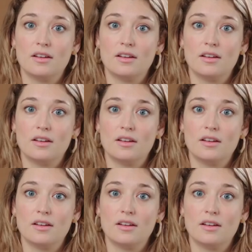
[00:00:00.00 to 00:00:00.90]

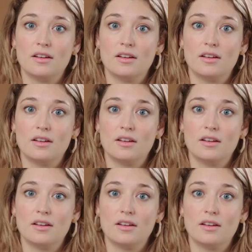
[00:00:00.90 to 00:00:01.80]

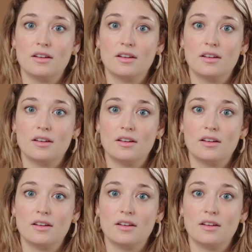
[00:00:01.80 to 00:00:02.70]

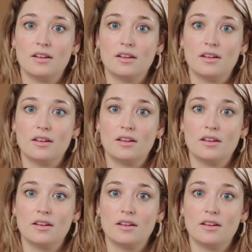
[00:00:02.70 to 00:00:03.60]

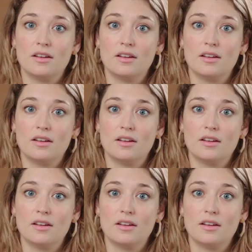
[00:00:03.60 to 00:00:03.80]
[no speech]